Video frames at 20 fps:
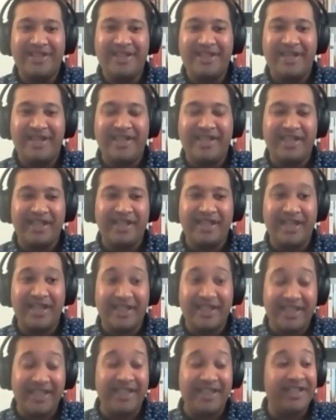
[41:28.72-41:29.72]
I think
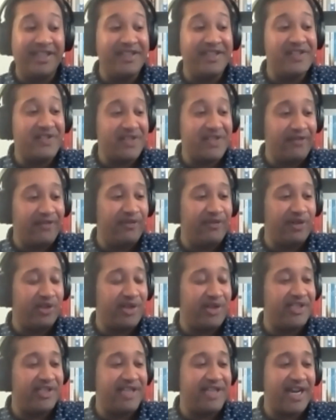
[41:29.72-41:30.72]
it is, if we're
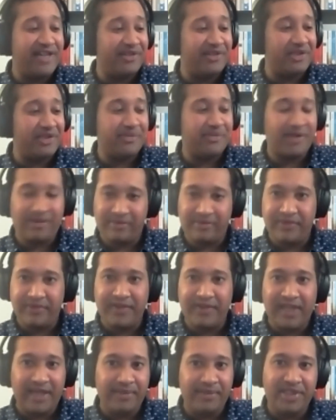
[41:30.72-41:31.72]
trying to tackle this problem of
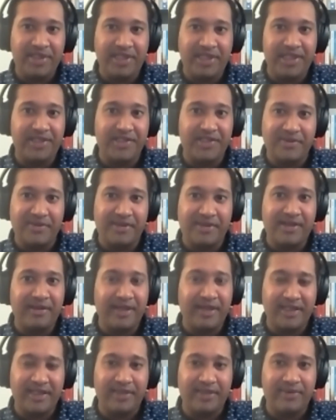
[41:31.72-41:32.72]
climate change as well,
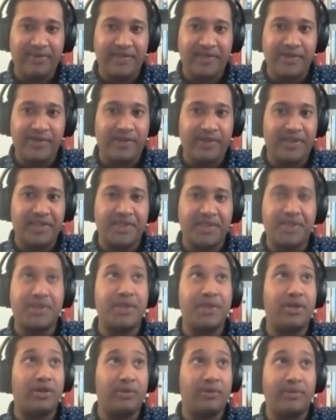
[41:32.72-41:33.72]
I think we've still got
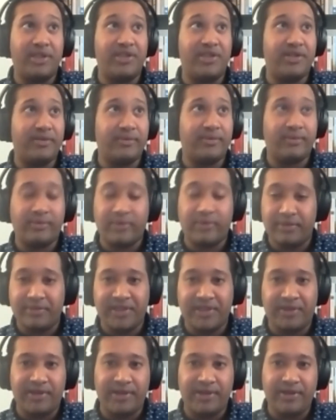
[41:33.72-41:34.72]
so much room to
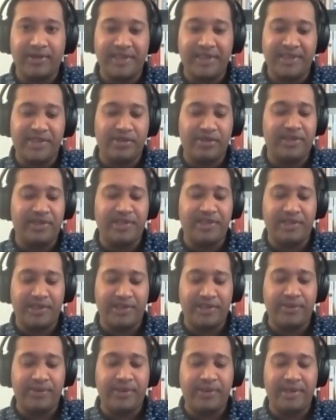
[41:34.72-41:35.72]
grow and so much to
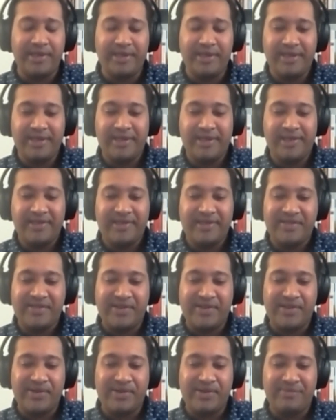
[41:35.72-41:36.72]
do.
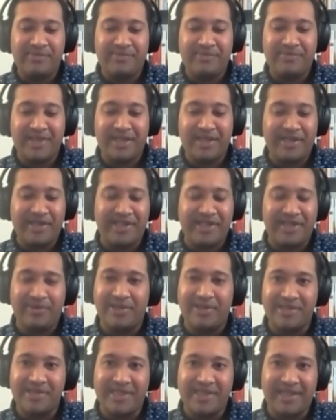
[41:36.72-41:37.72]
So, I think we're
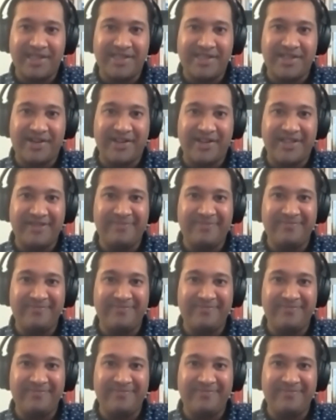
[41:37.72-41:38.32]
just getting started.